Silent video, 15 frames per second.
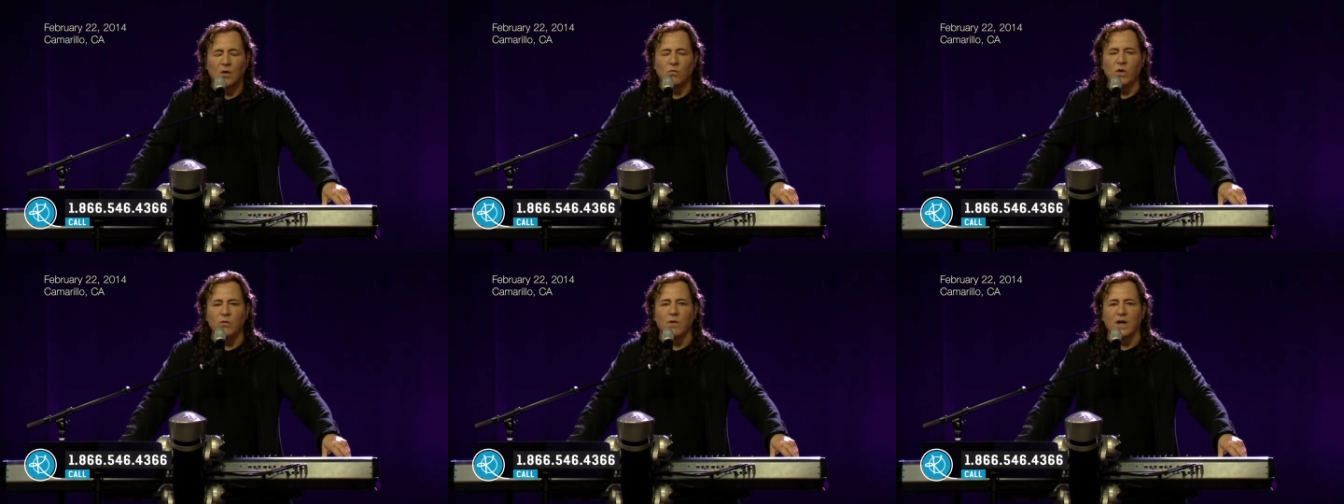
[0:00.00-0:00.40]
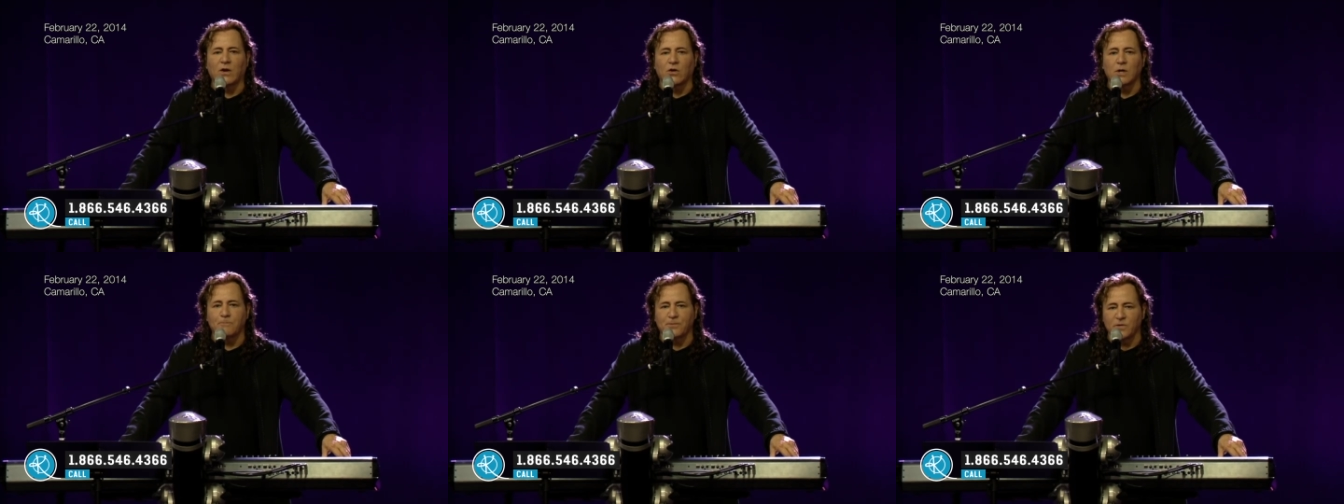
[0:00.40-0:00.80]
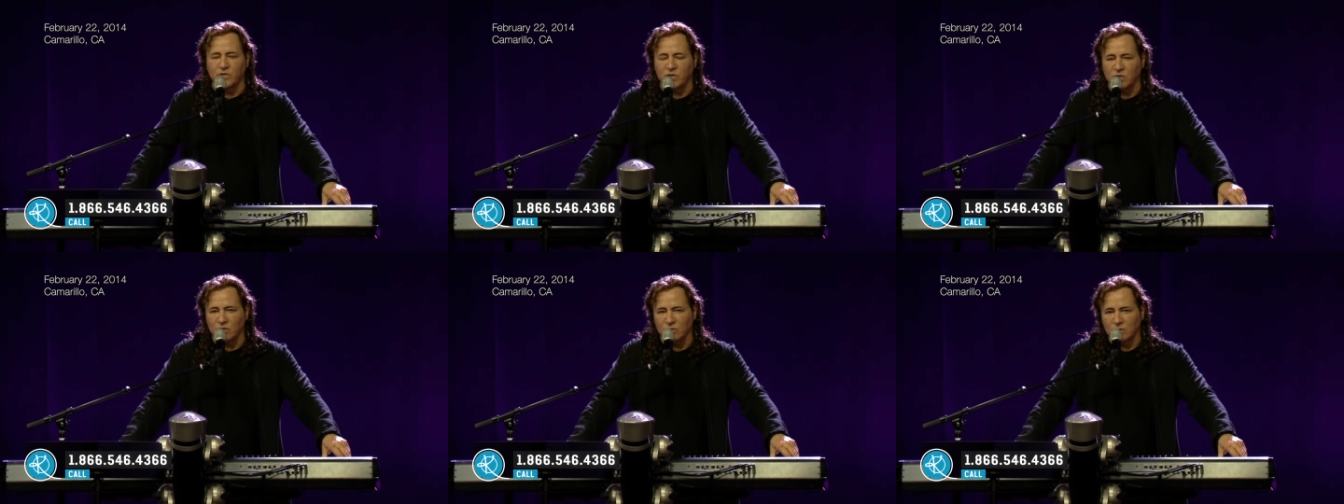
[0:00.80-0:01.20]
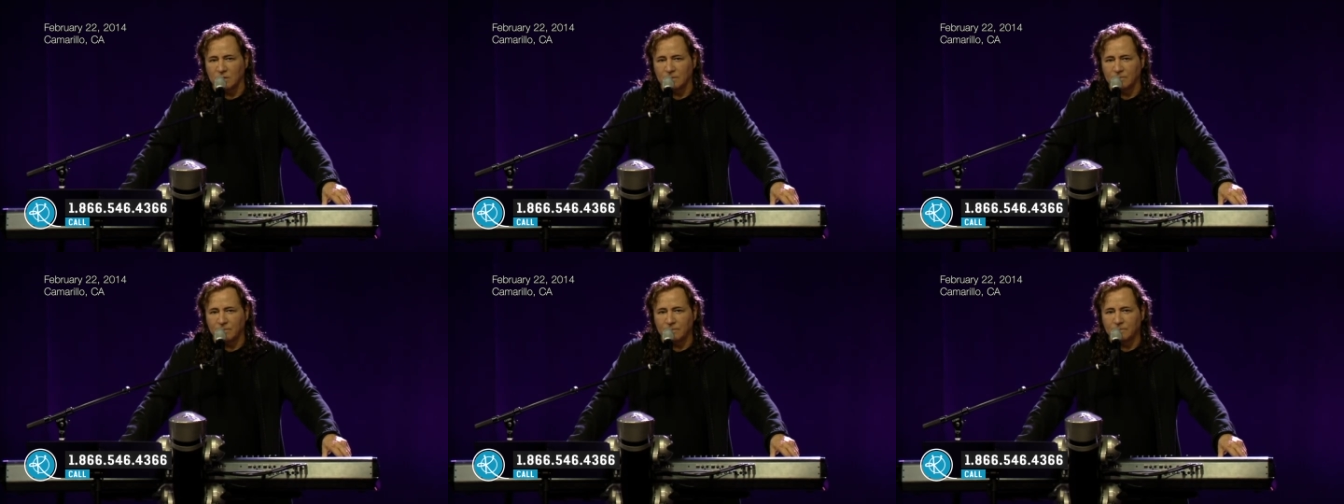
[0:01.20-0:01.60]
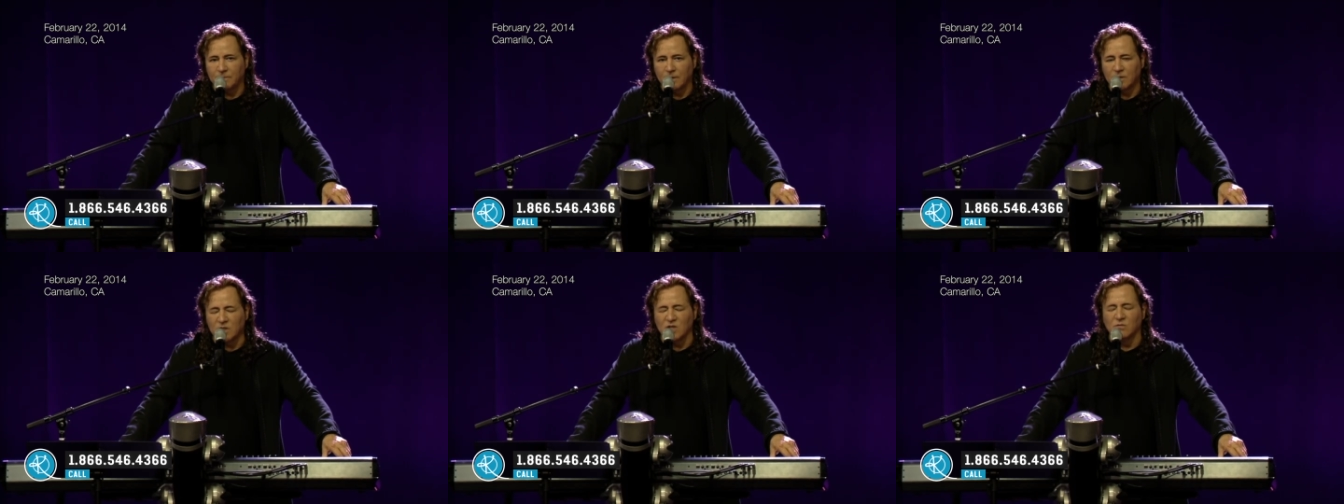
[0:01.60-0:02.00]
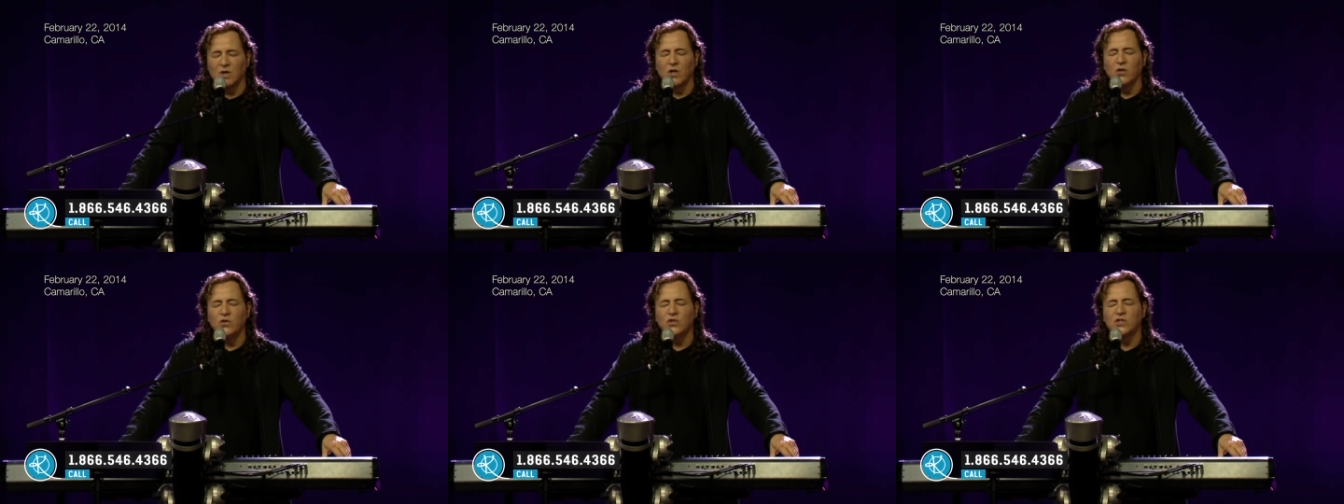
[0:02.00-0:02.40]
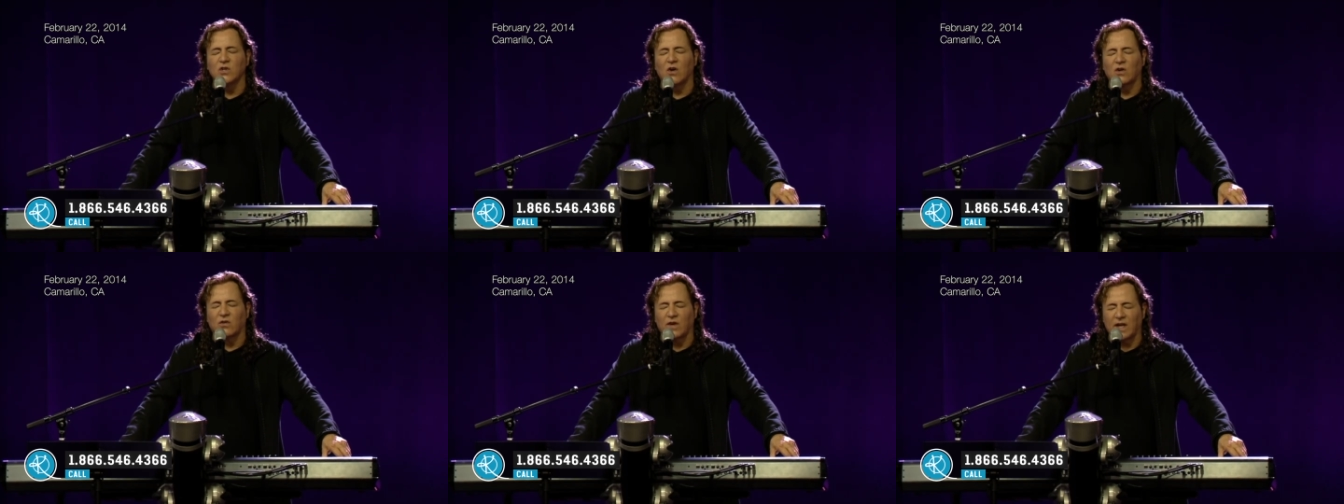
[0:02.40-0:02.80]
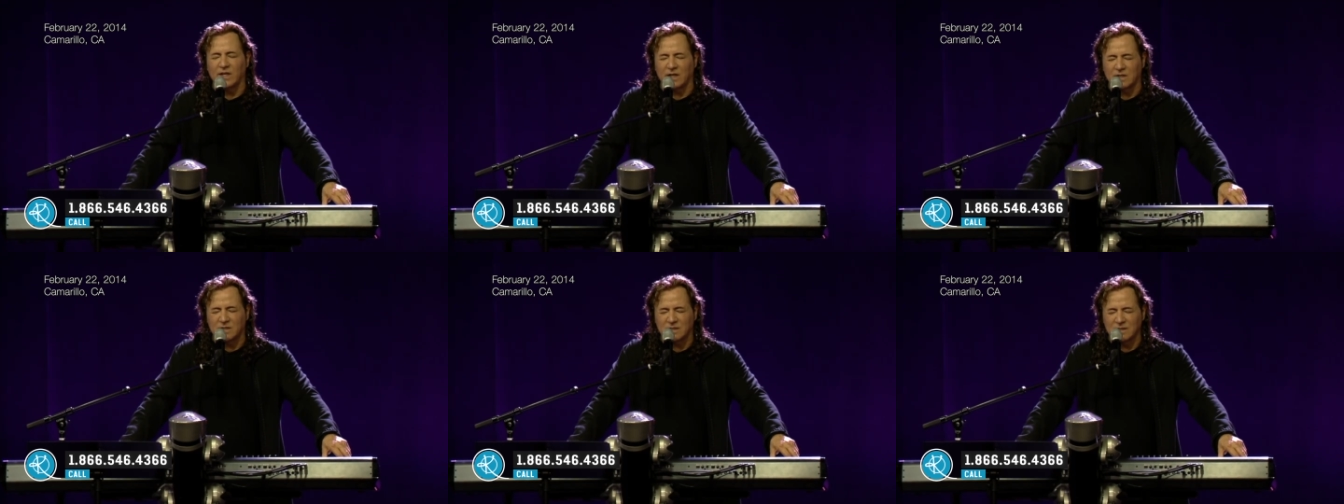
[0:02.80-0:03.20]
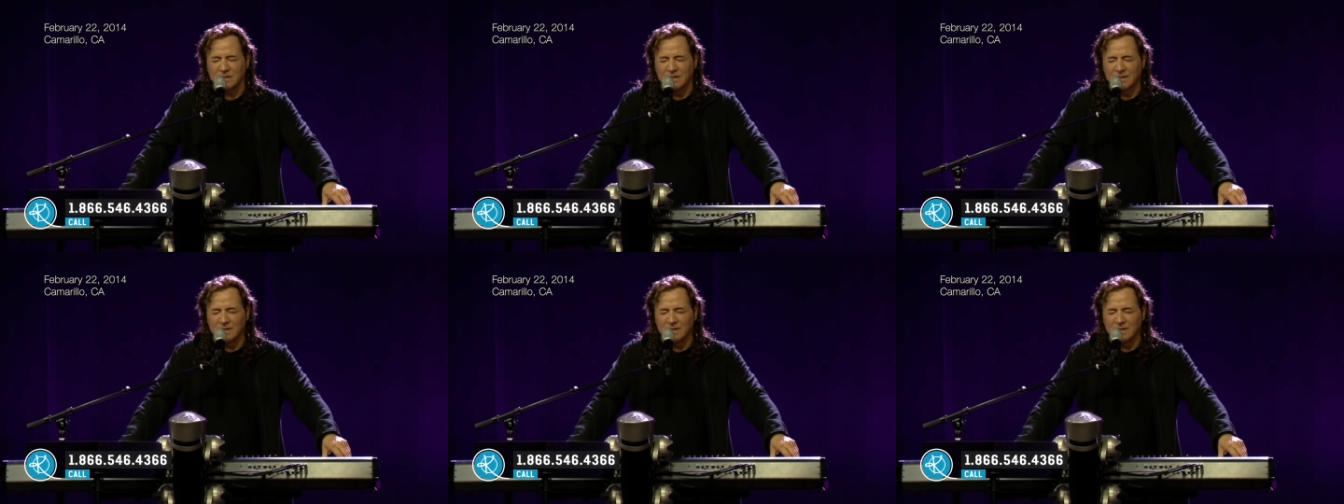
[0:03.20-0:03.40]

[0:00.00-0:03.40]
We will cripple you. You will lose your credit.